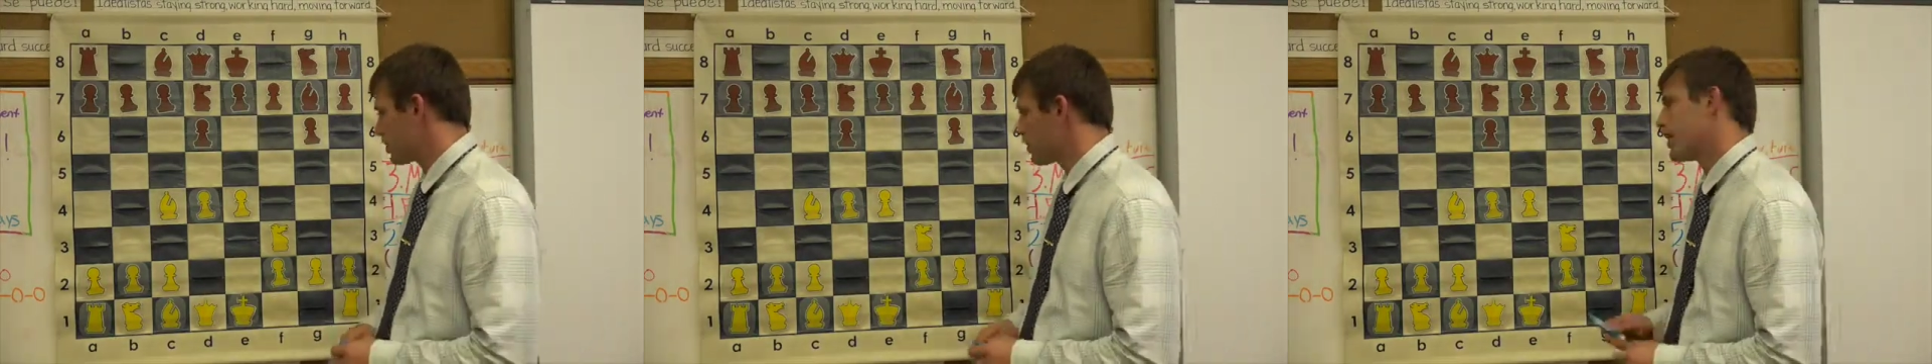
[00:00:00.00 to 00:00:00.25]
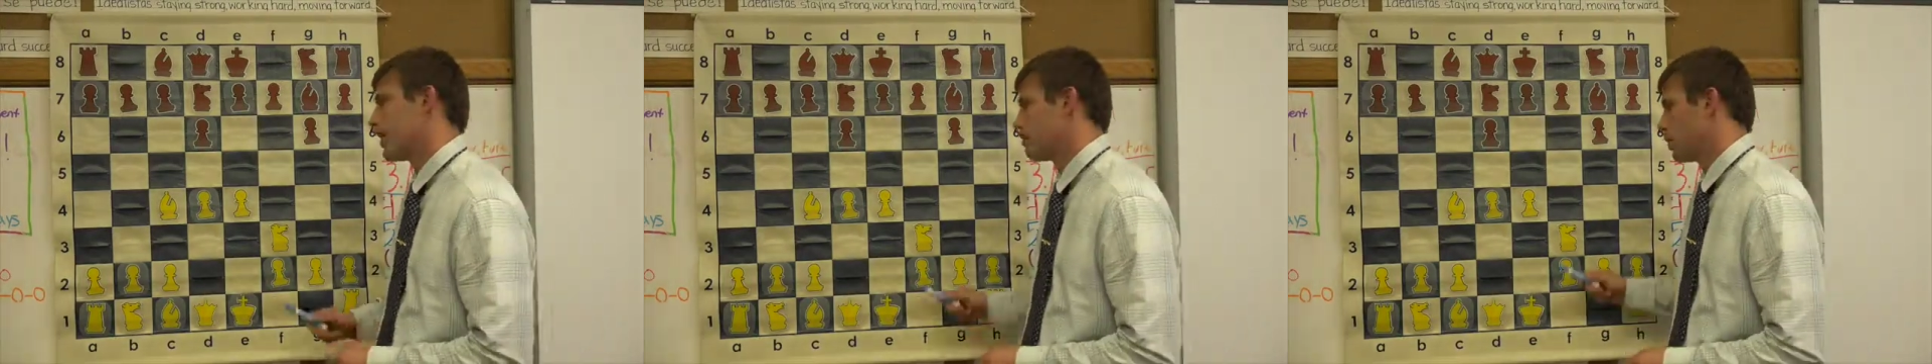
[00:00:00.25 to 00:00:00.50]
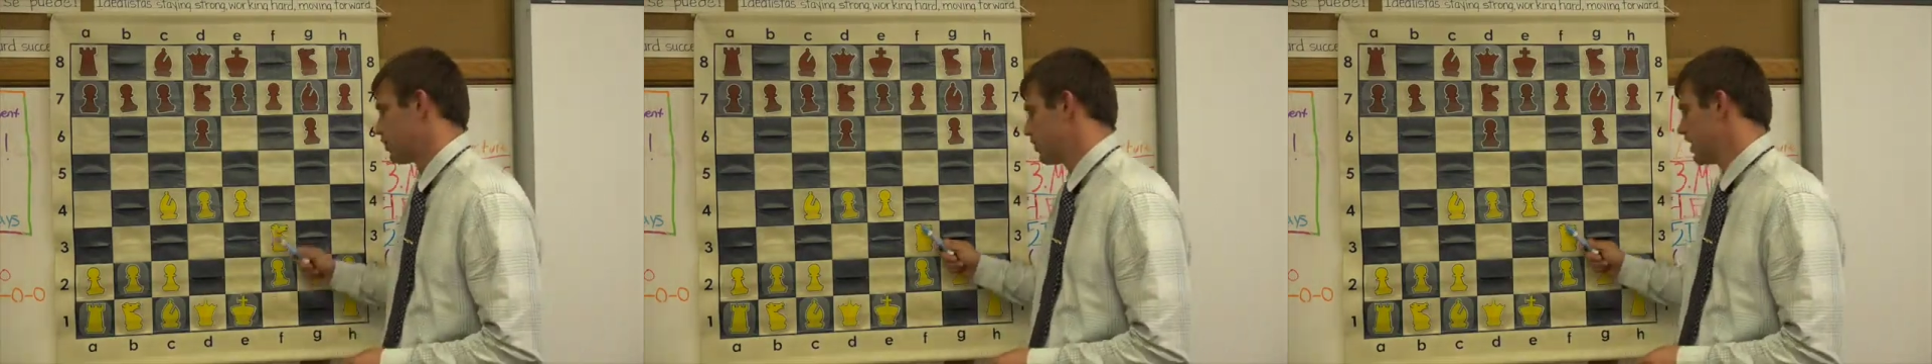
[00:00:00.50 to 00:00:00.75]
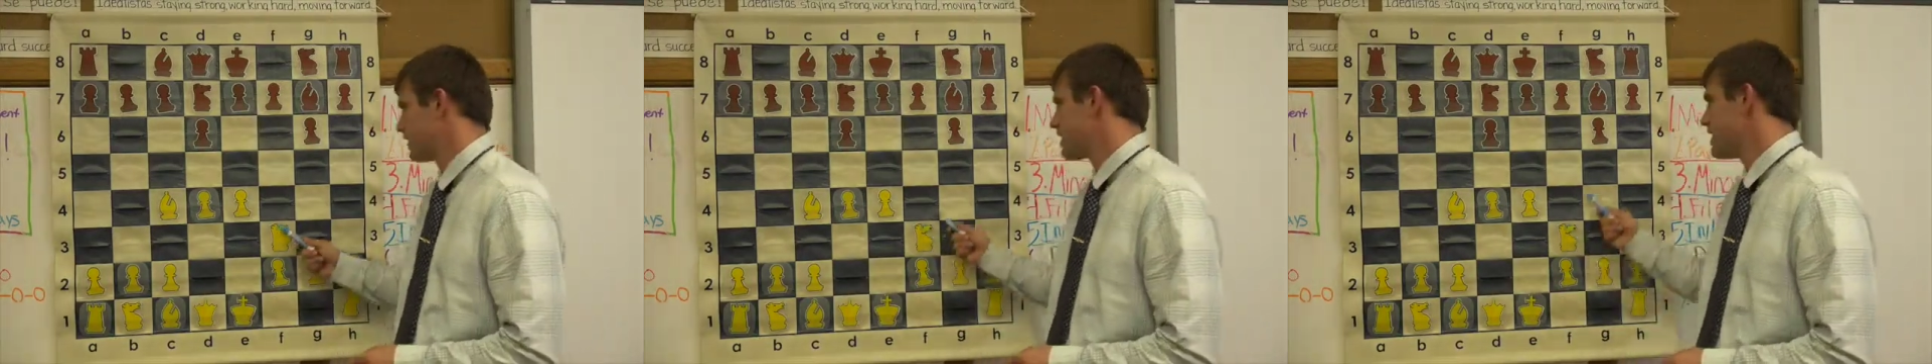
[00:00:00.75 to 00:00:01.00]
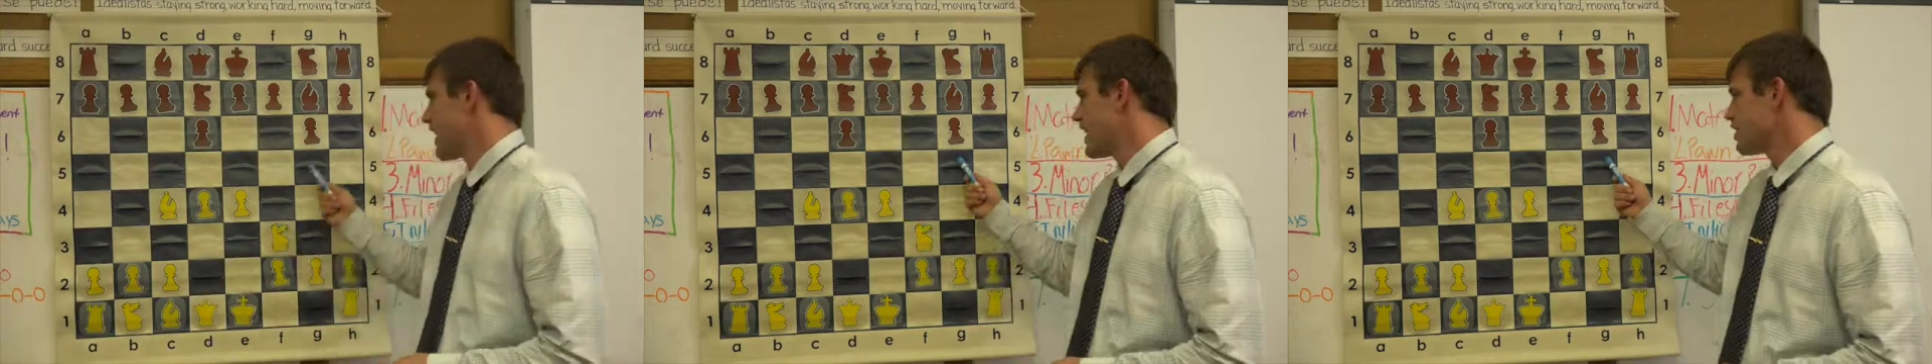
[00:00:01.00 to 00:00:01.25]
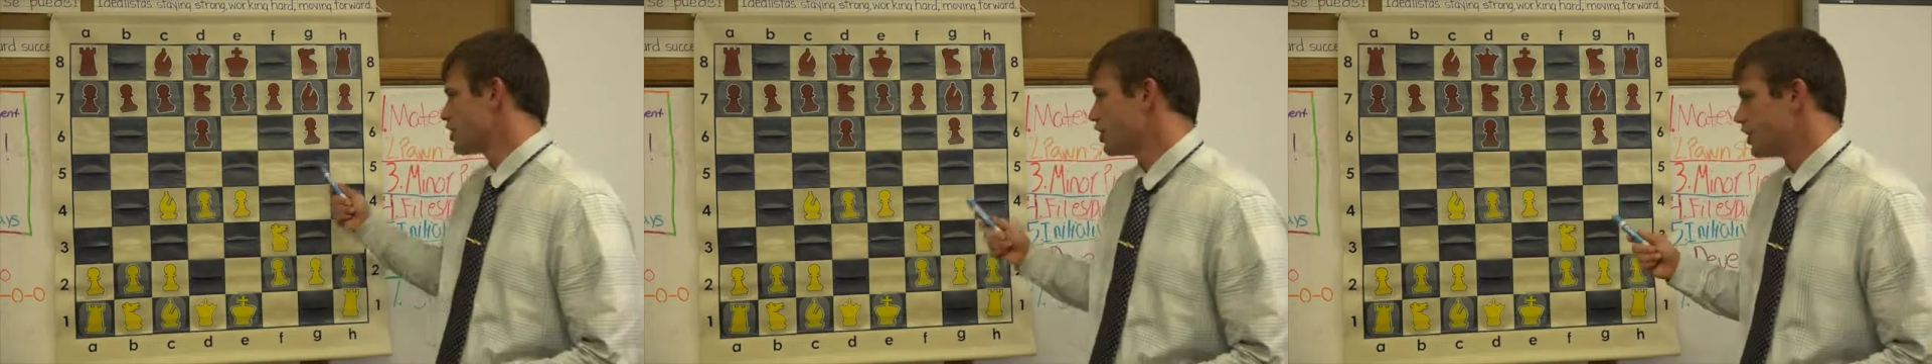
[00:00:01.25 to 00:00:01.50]
what's our next move? It's
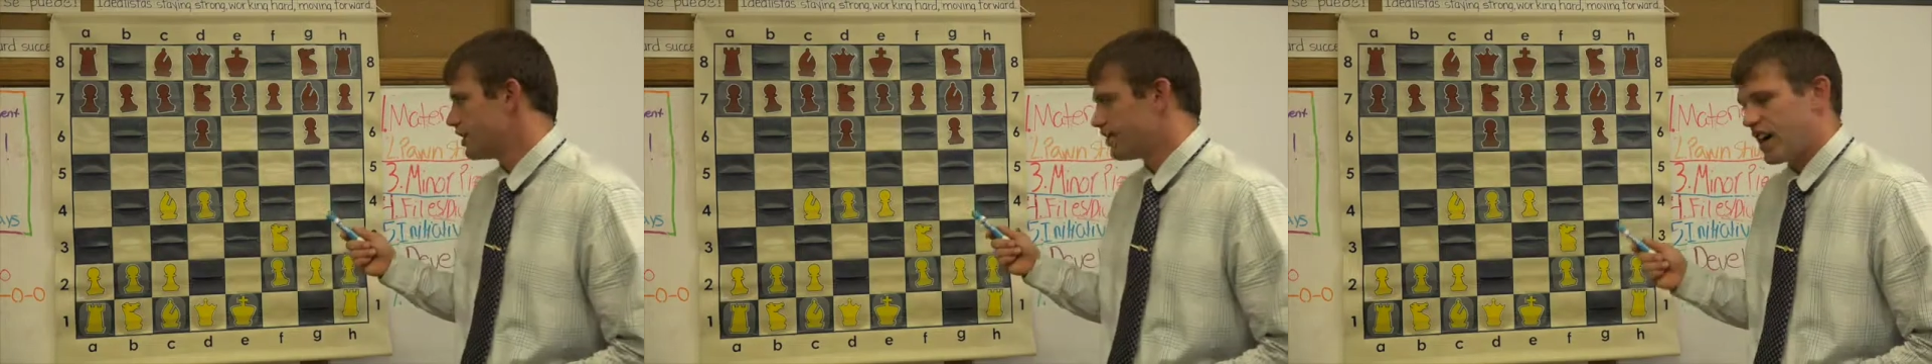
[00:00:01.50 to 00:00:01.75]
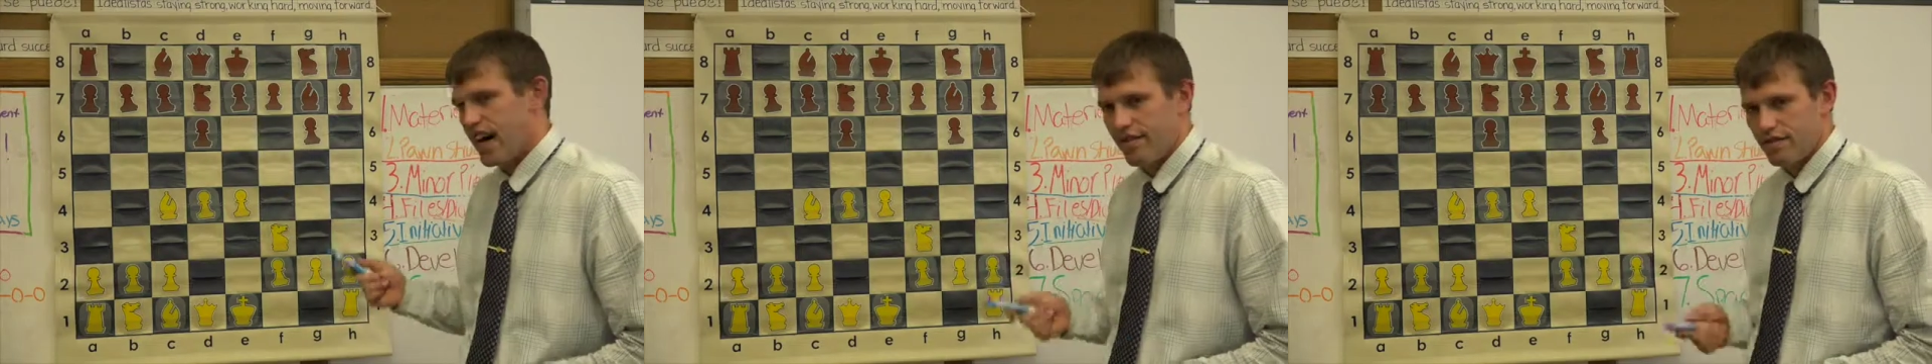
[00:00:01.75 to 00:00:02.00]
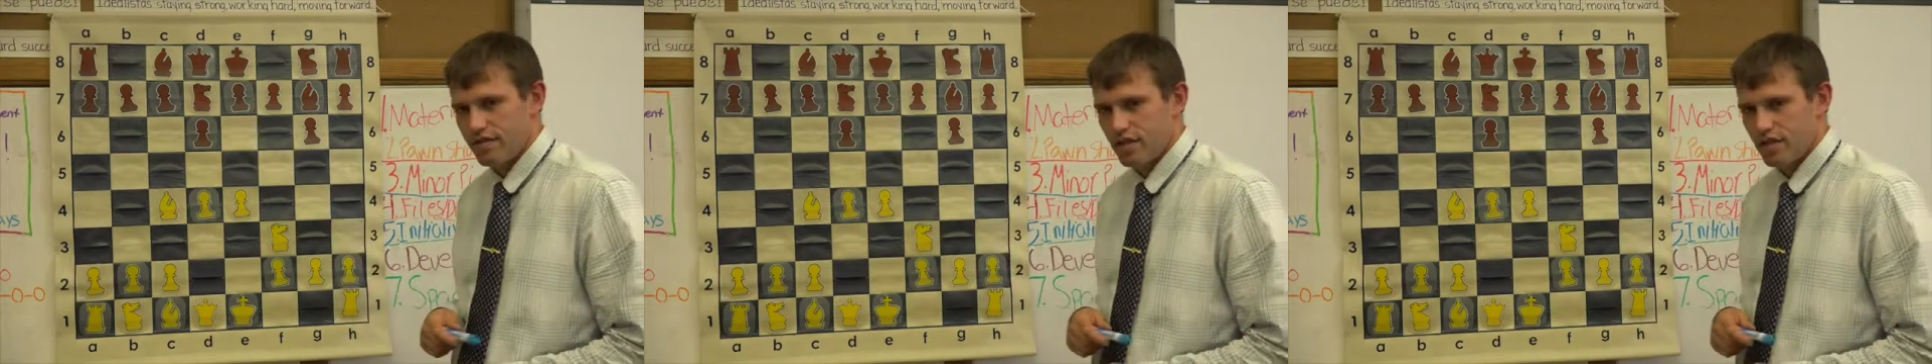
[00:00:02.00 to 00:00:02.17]
knight g5.